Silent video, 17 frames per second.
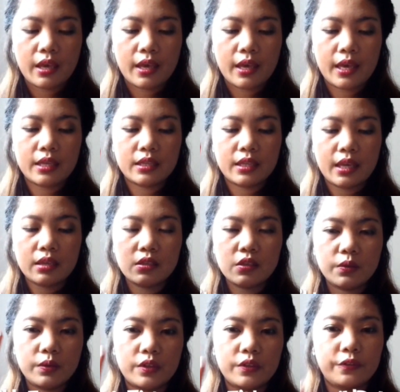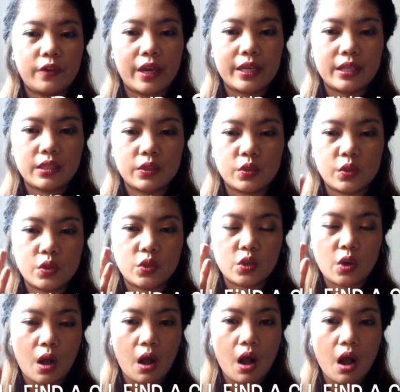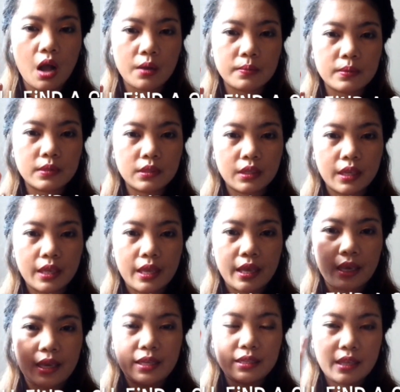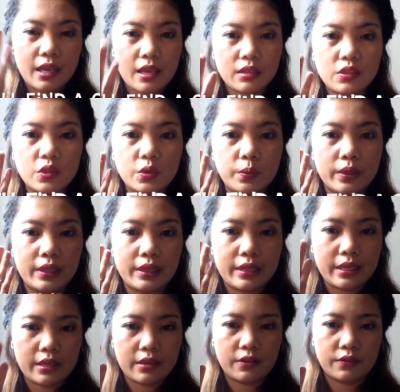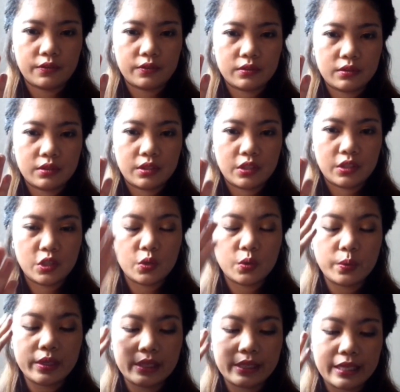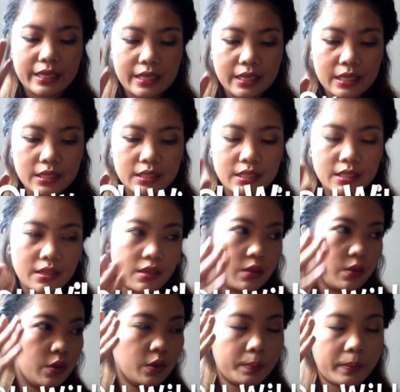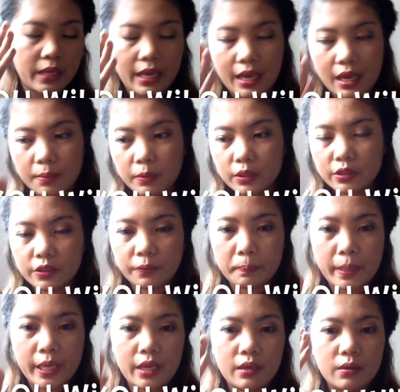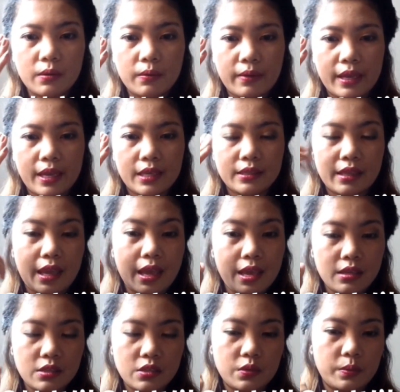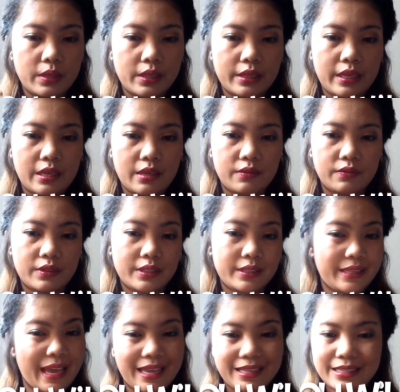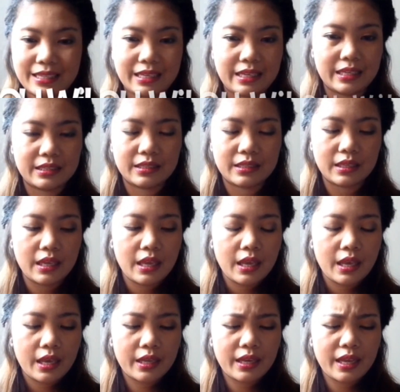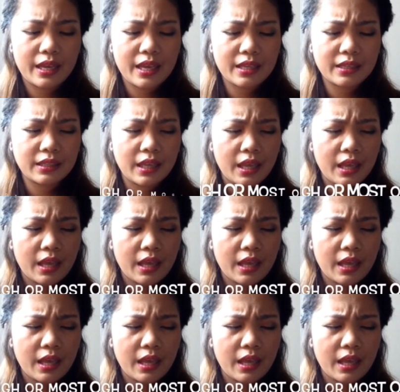and then you will find a good job and then you will live. You will eat, you'll be able to pay your rent, and you will live. That's it. And then